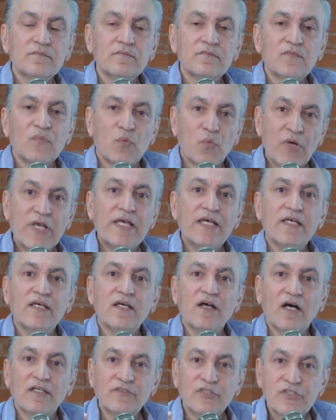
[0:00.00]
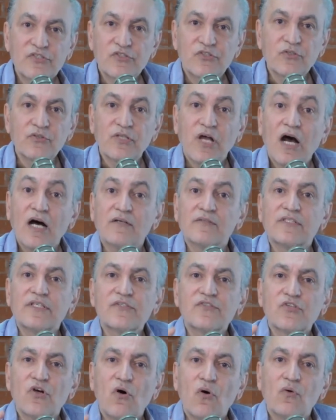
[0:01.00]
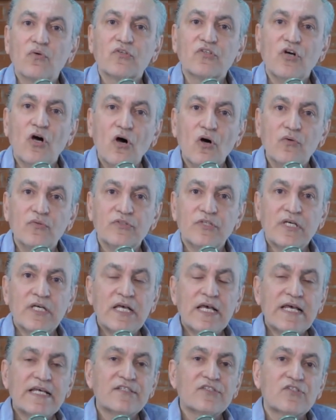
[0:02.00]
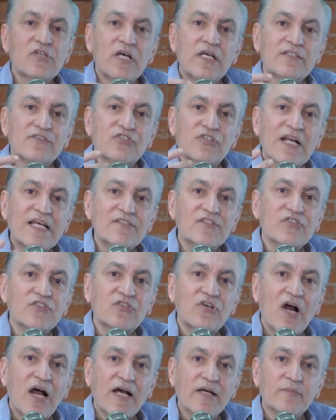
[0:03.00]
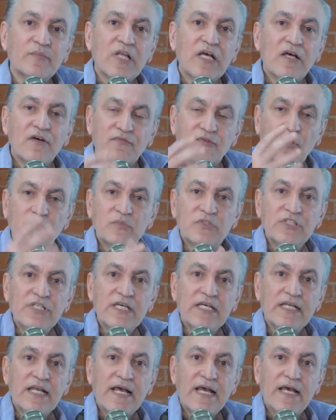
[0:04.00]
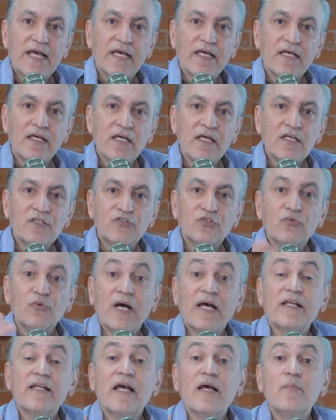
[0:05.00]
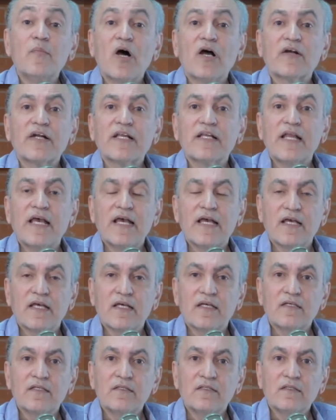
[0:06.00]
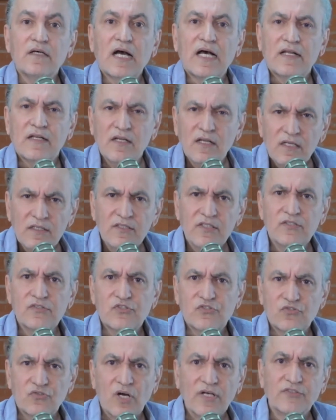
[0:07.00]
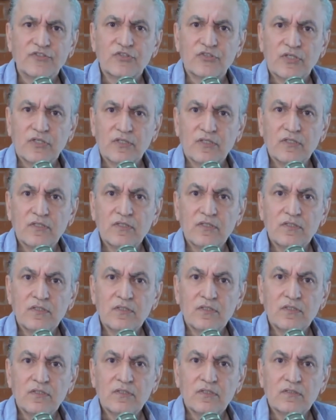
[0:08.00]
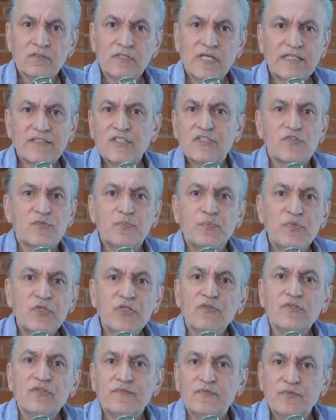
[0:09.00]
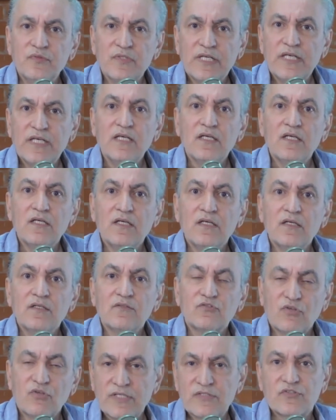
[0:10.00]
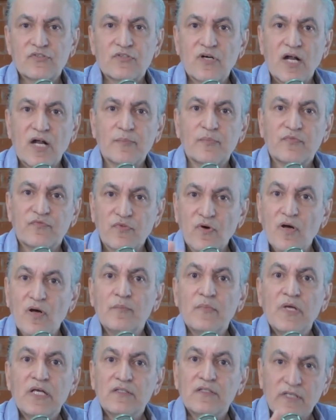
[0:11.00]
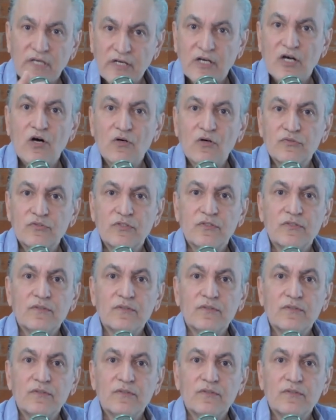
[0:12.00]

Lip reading: We understood how this whole code is transcribed from DNA to an mRNA, another structure that is beautifully transcribed from the code.